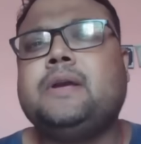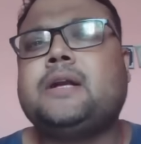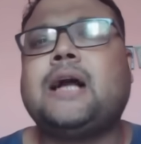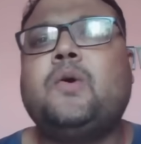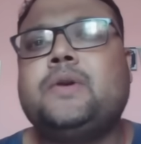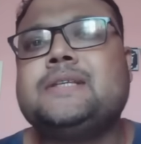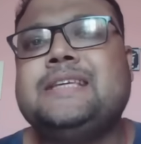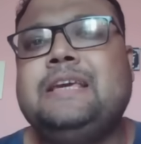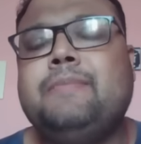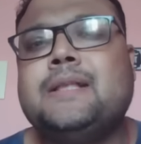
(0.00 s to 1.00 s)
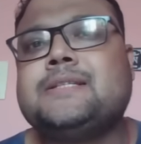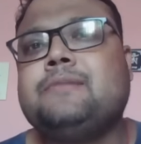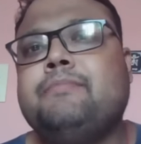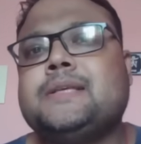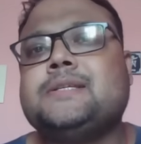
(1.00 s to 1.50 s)
countless emails and
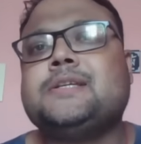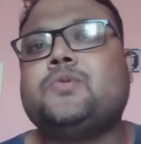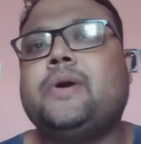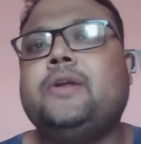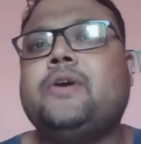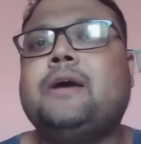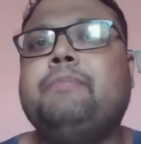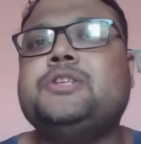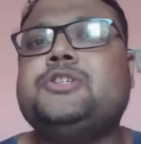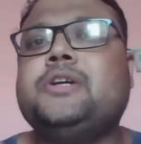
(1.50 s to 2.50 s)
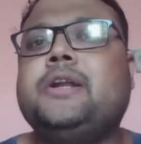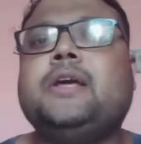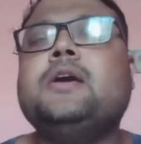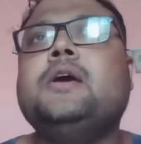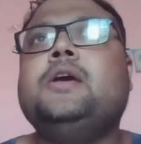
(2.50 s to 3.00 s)
messages where you have been sharing
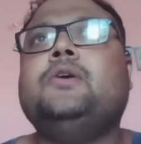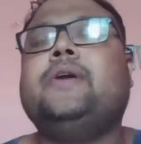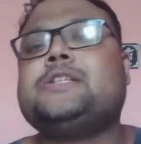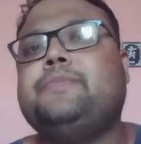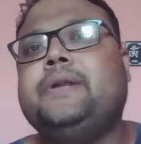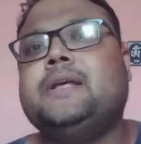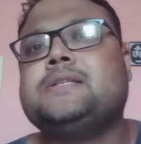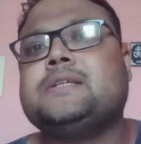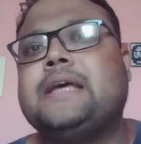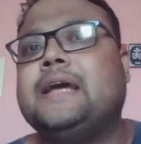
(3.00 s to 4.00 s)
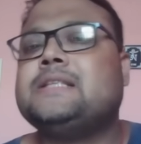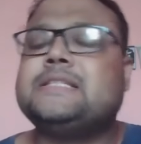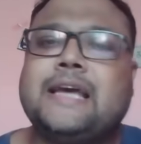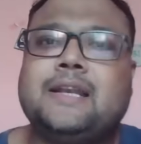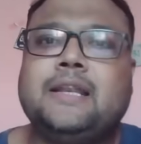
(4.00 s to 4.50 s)
your experiences, and
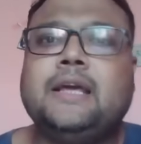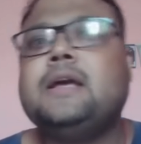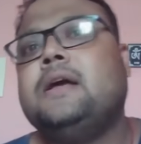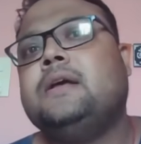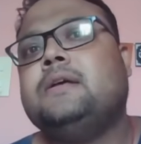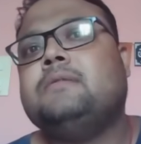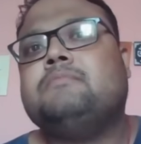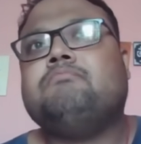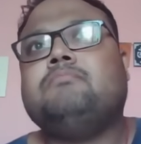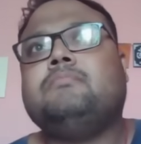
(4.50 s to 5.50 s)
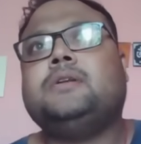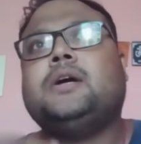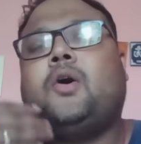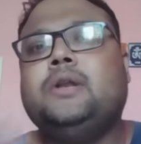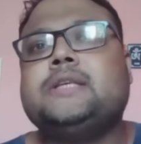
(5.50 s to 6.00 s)
sadly the
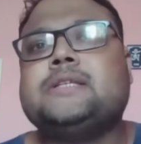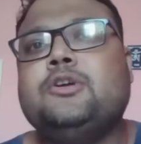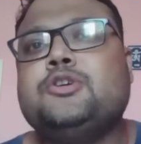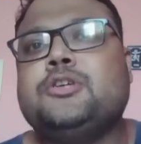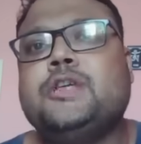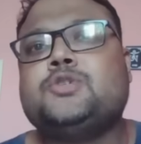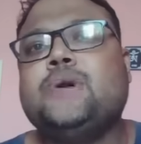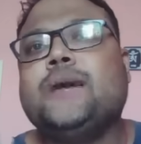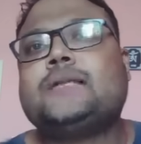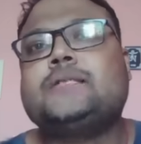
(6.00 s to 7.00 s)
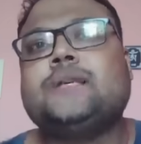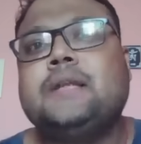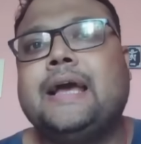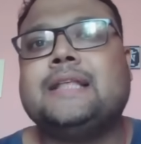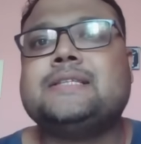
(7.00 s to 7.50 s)
only solution is to
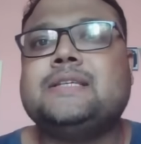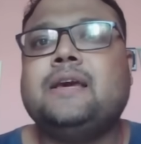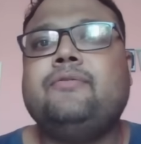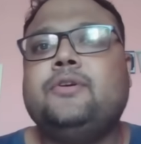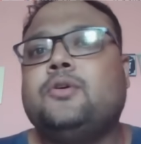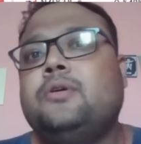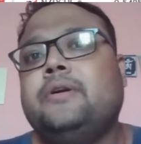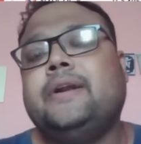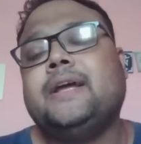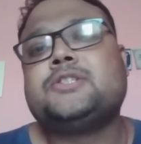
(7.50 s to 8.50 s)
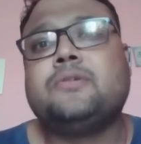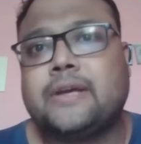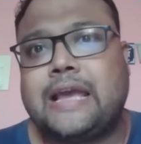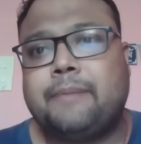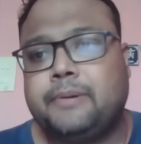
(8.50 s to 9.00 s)
exit and save your rest of the
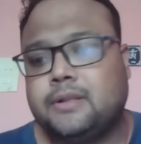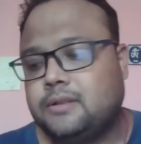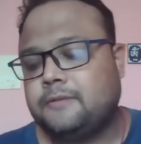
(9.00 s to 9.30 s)
capital.